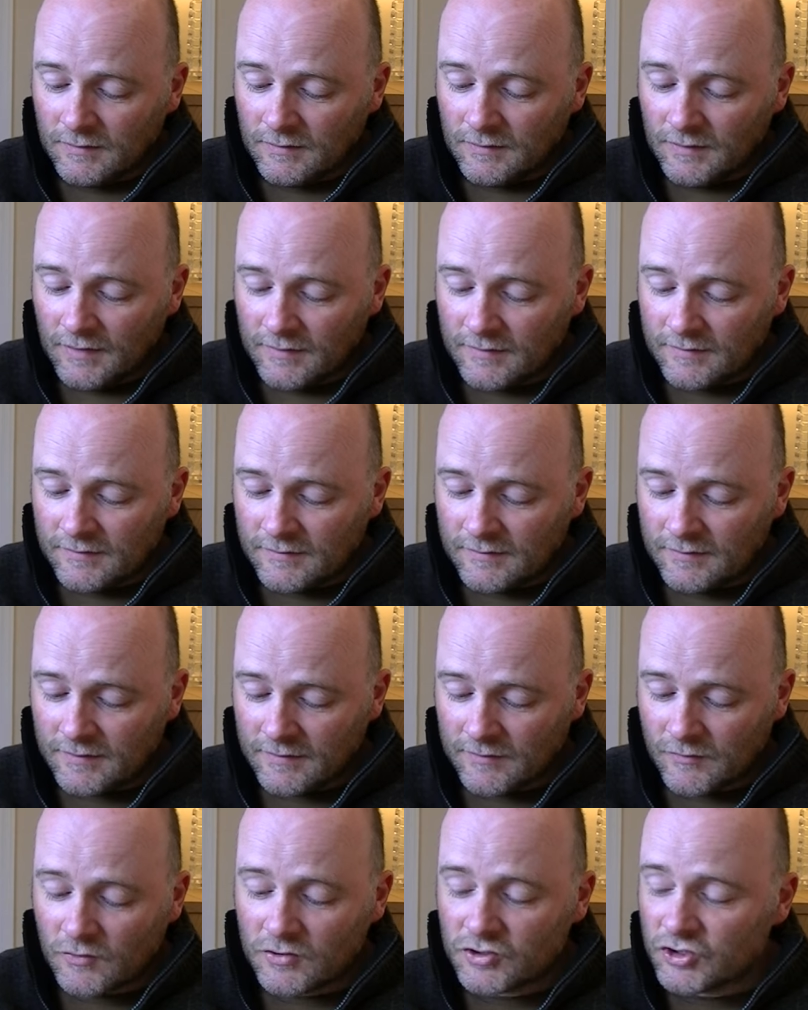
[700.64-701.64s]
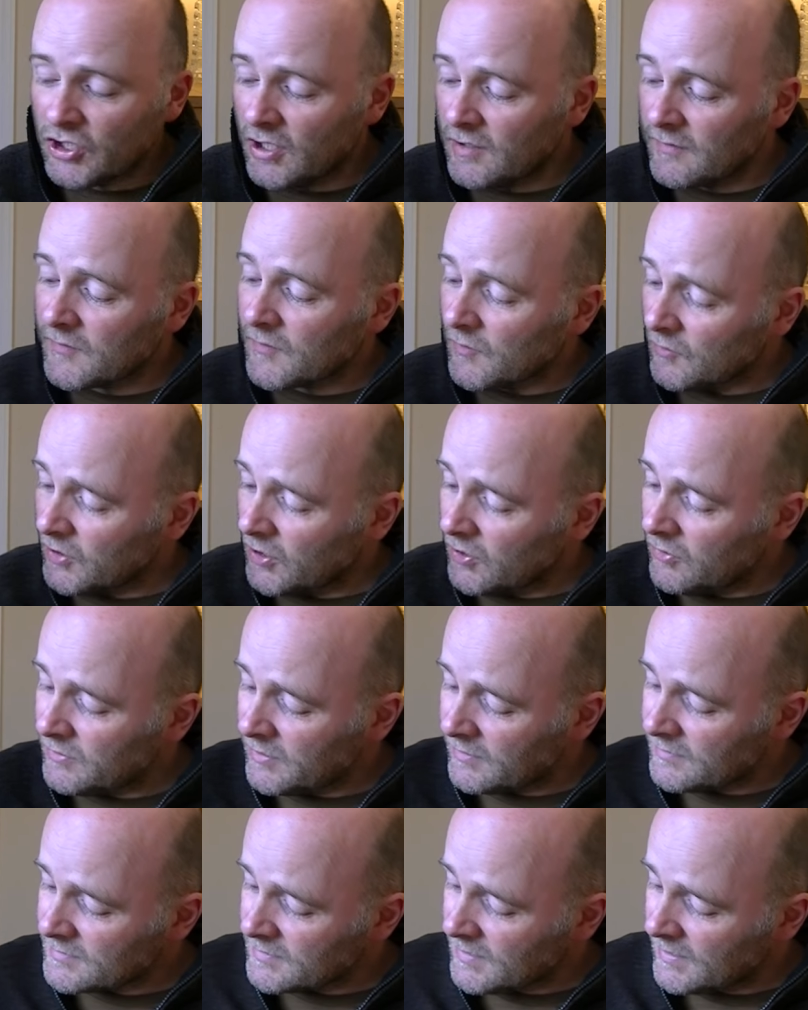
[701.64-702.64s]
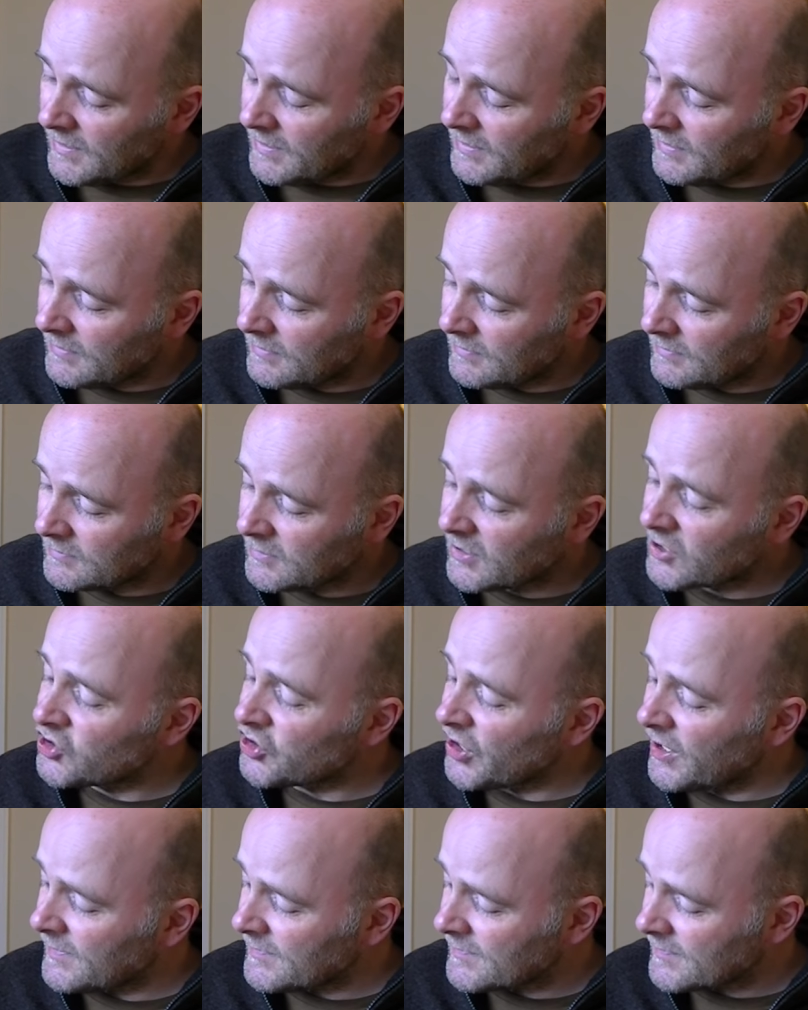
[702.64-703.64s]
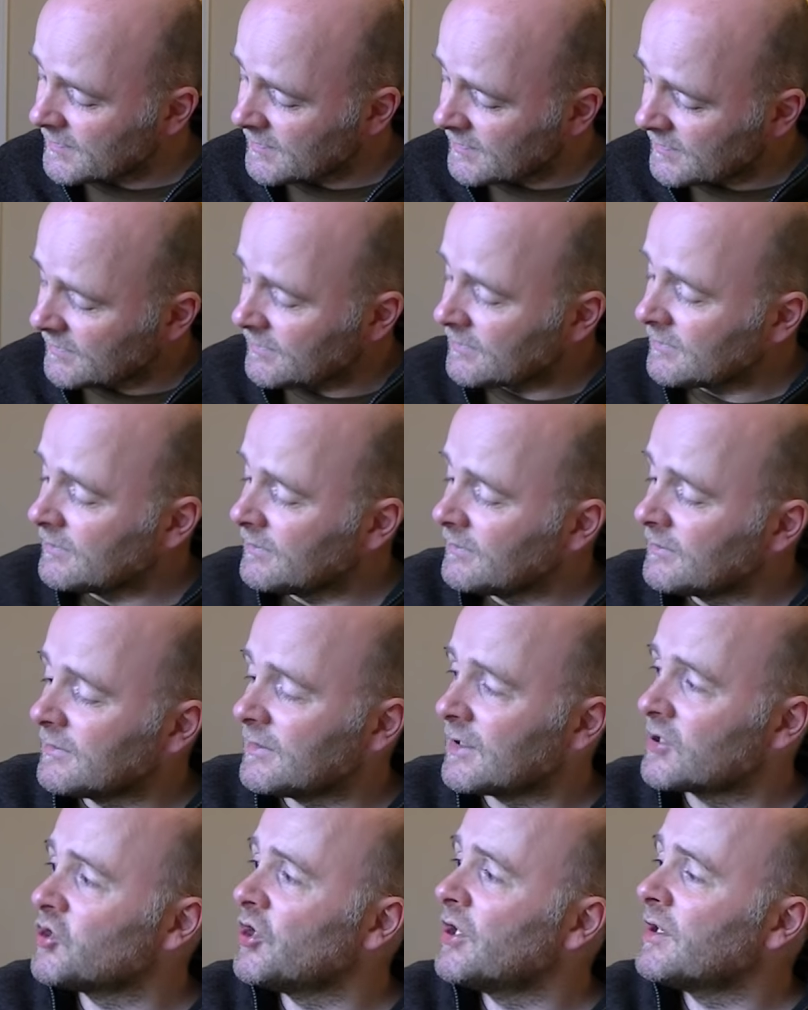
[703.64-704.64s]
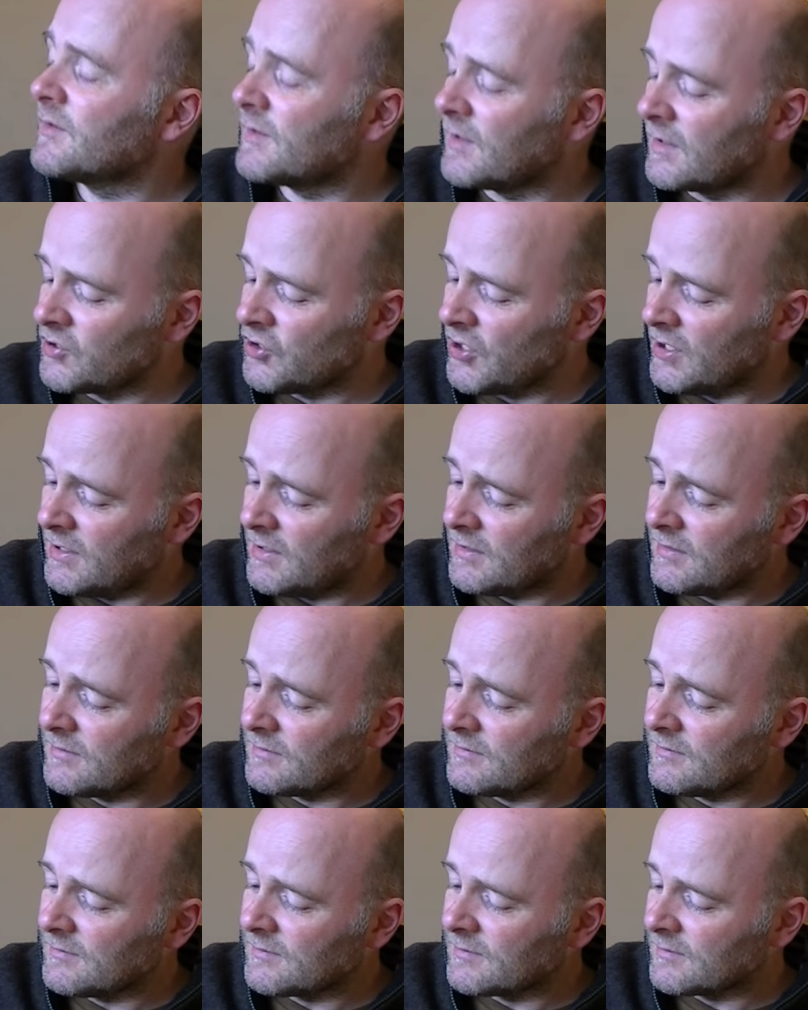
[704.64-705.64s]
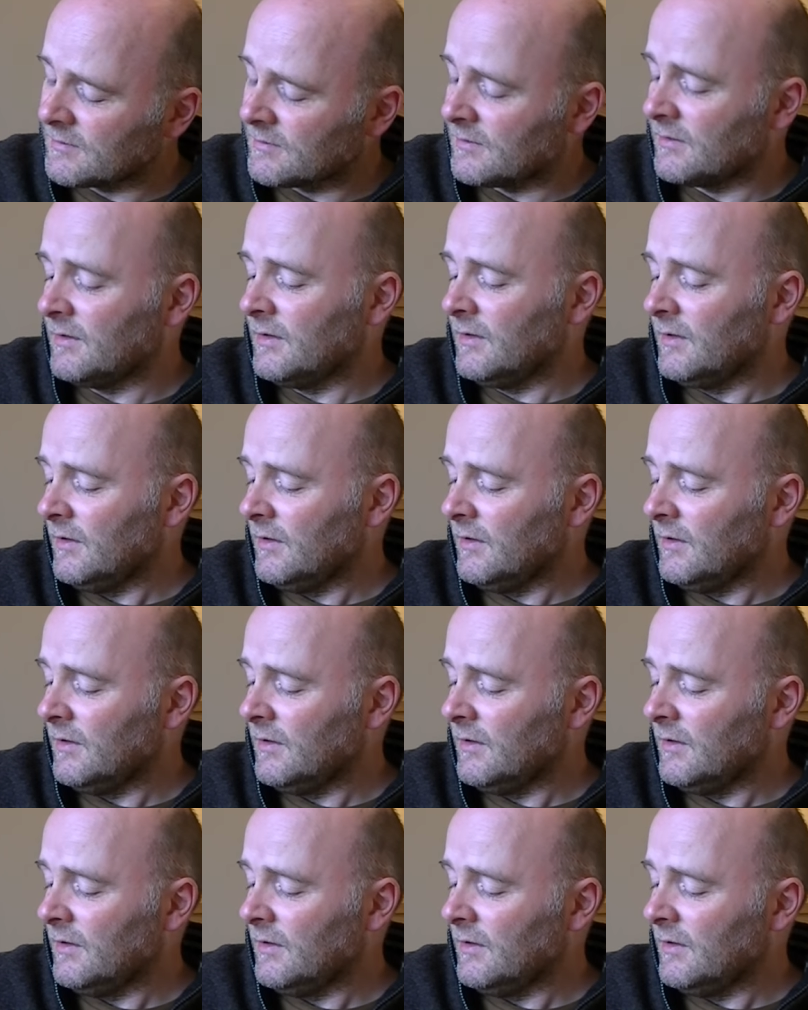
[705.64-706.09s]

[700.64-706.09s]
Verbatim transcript: yes, I took a chance on you, didn't I? Take a chance. Take a chance, take a chance.